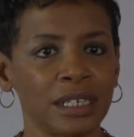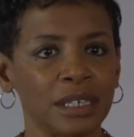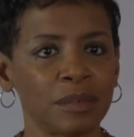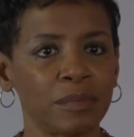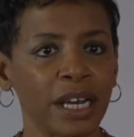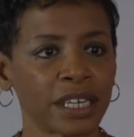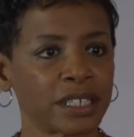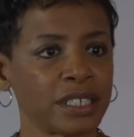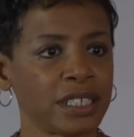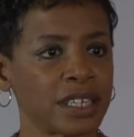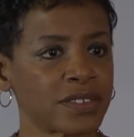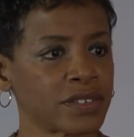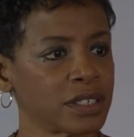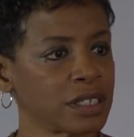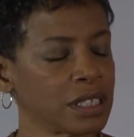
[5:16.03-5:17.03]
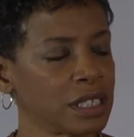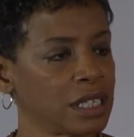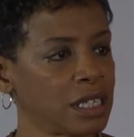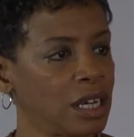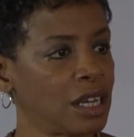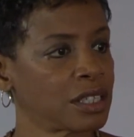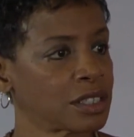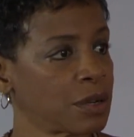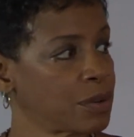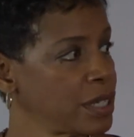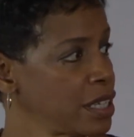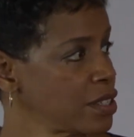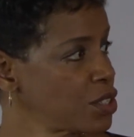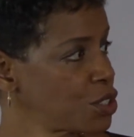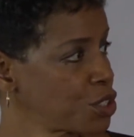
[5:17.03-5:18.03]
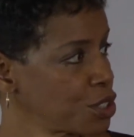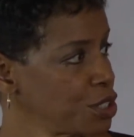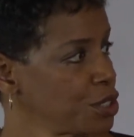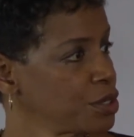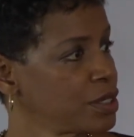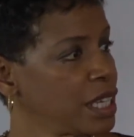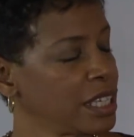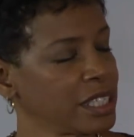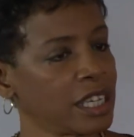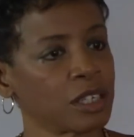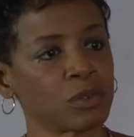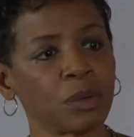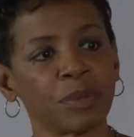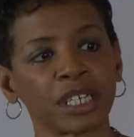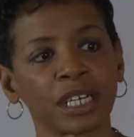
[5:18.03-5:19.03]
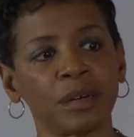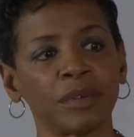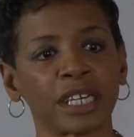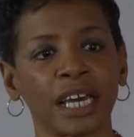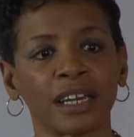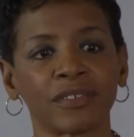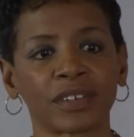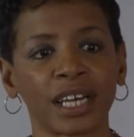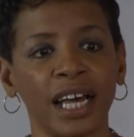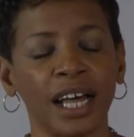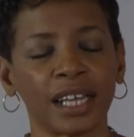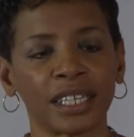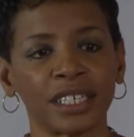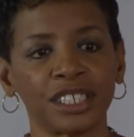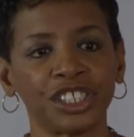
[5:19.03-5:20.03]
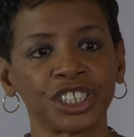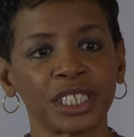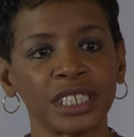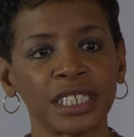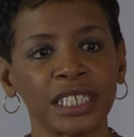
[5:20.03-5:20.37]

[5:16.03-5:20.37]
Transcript: my goodness, although it is true that young women coming out of college